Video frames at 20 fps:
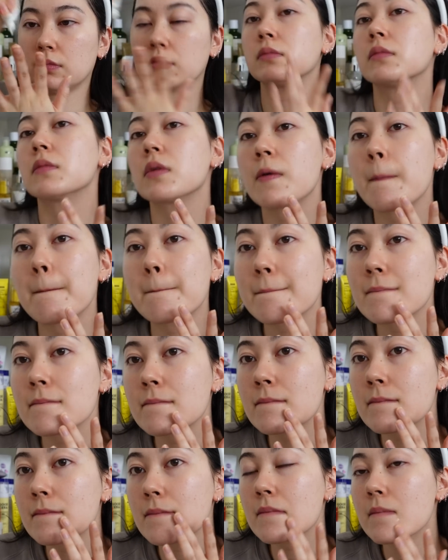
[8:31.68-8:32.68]
it's
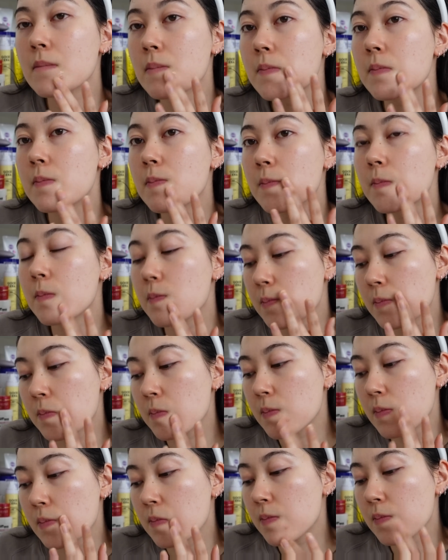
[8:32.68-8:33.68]
less than
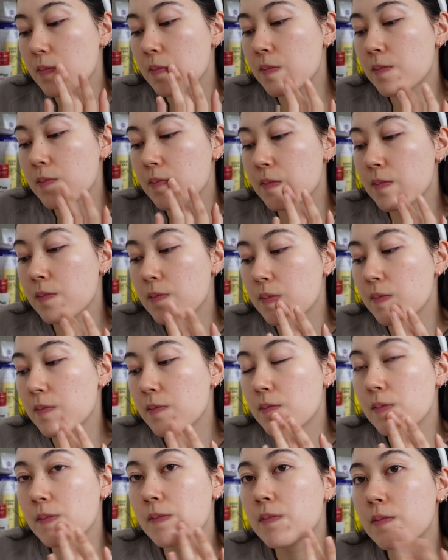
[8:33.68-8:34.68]
$15 for a vitamin C
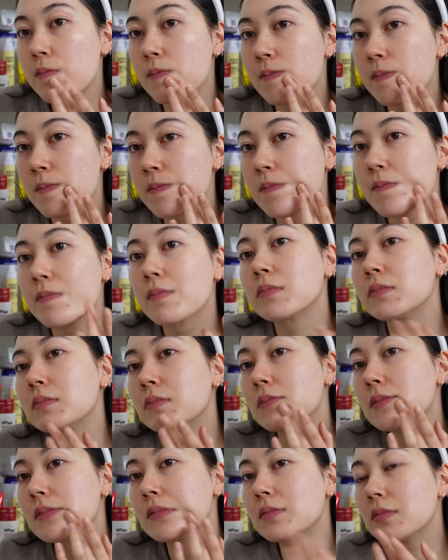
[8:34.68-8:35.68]
serum and an
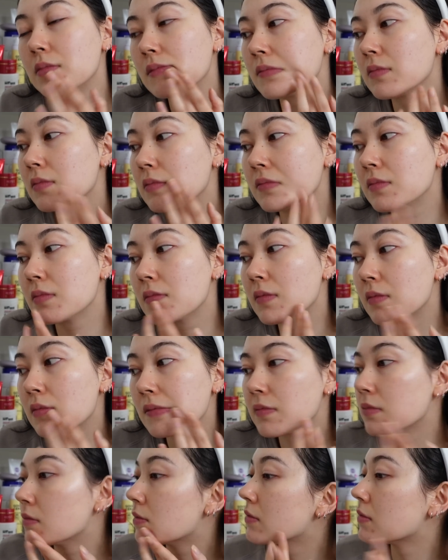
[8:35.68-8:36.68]
effective one. So if you
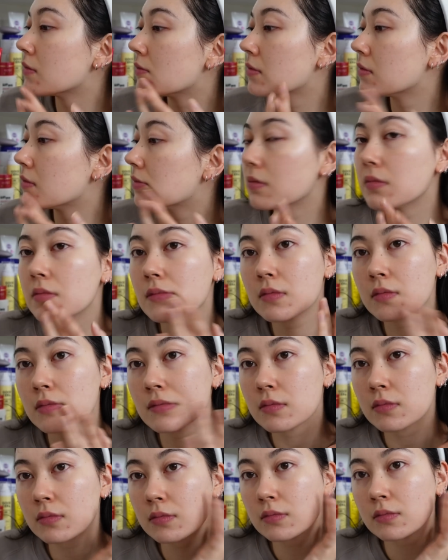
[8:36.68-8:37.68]
are still looking
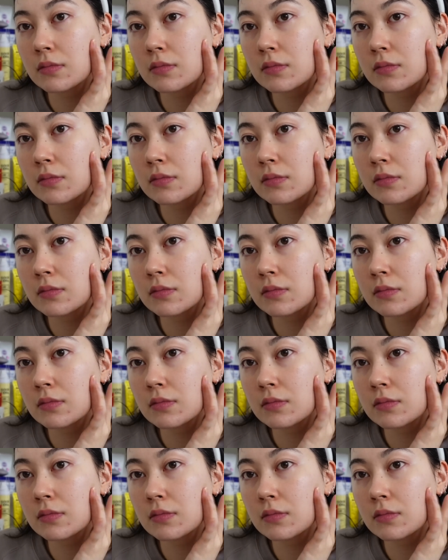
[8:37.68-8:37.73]
for that